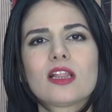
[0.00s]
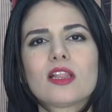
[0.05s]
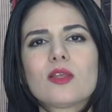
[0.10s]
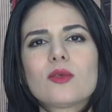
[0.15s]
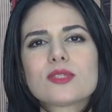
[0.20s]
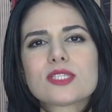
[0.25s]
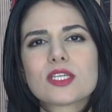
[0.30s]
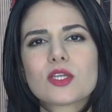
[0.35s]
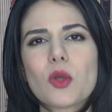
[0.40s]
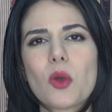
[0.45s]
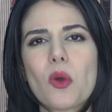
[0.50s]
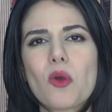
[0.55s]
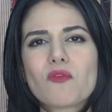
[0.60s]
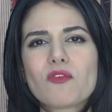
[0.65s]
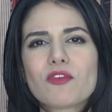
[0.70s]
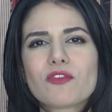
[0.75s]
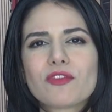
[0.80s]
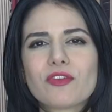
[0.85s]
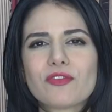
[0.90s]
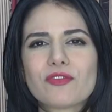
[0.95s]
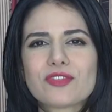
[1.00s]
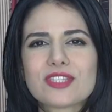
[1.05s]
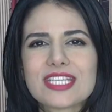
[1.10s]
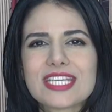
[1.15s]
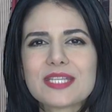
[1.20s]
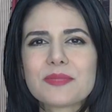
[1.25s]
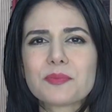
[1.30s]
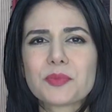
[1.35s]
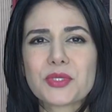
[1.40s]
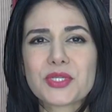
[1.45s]
losing over
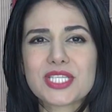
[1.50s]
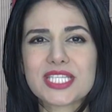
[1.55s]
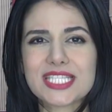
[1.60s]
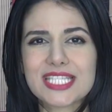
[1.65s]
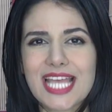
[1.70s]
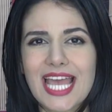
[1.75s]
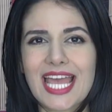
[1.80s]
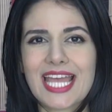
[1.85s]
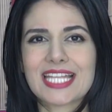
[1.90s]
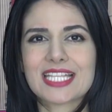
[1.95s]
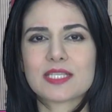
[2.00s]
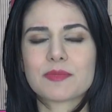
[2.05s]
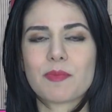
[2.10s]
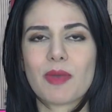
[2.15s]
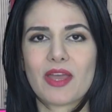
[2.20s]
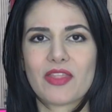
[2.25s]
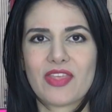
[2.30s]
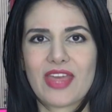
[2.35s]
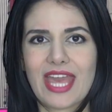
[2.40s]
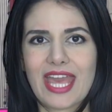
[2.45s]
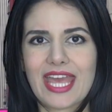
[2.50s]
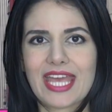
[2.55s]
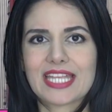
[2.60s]
15% by the